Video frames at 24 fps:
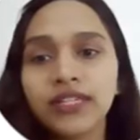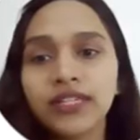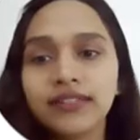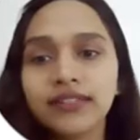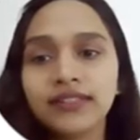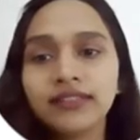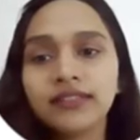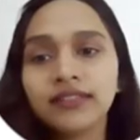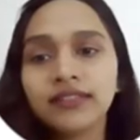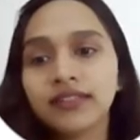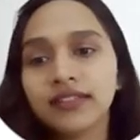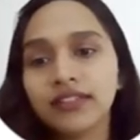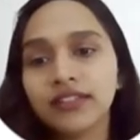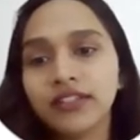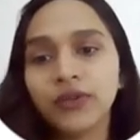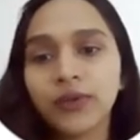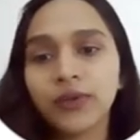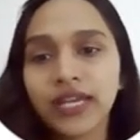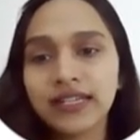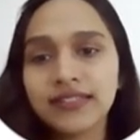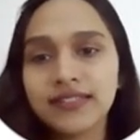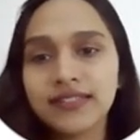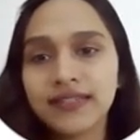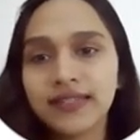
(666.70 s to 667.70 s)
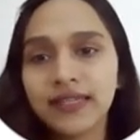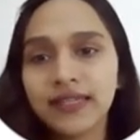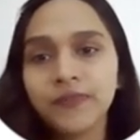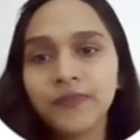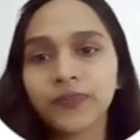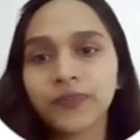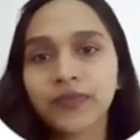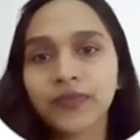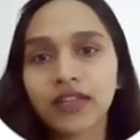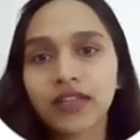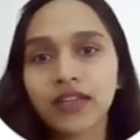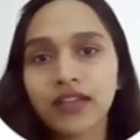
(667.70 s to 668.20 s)
here you can
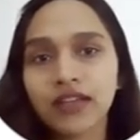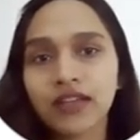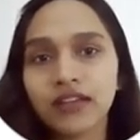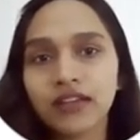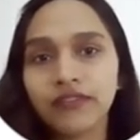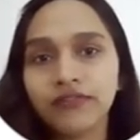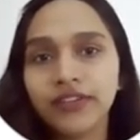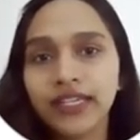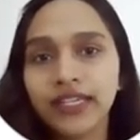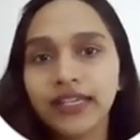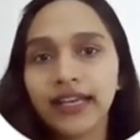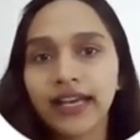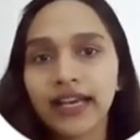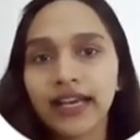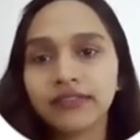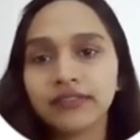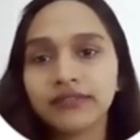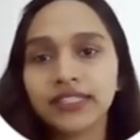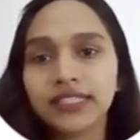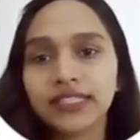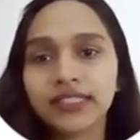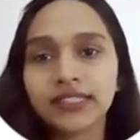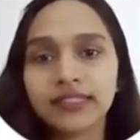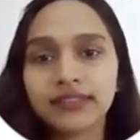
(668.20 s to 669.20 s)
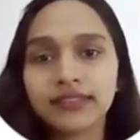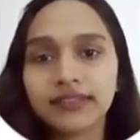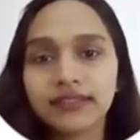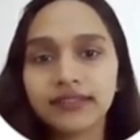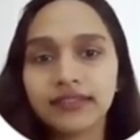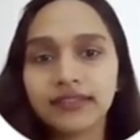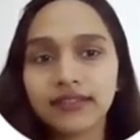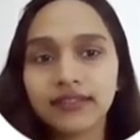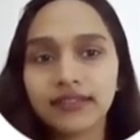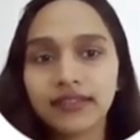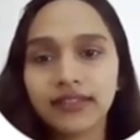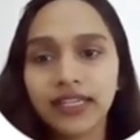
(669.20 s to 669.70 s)
see we have the
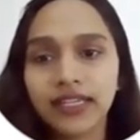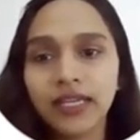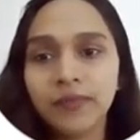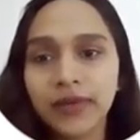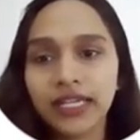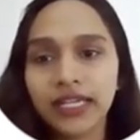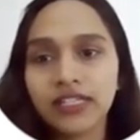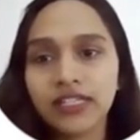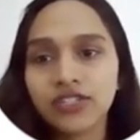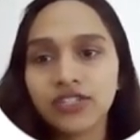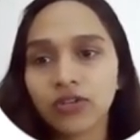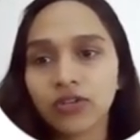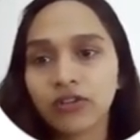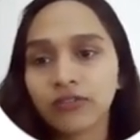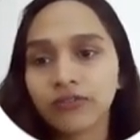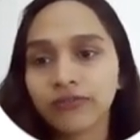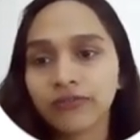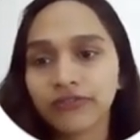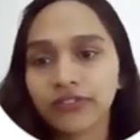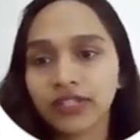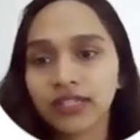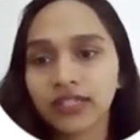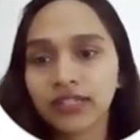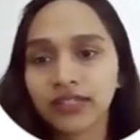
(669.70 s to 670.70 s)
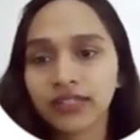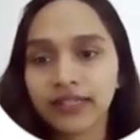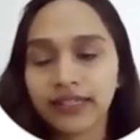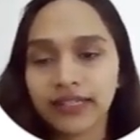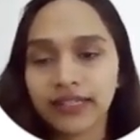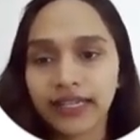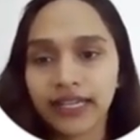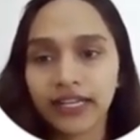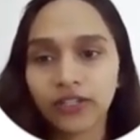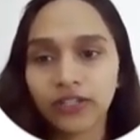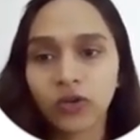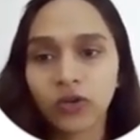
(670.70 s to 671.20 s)
image of
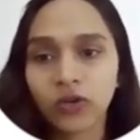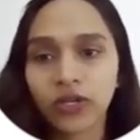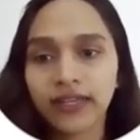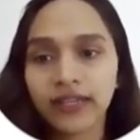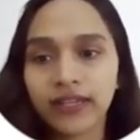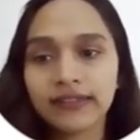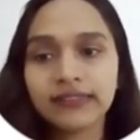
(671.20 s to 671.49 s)
a dog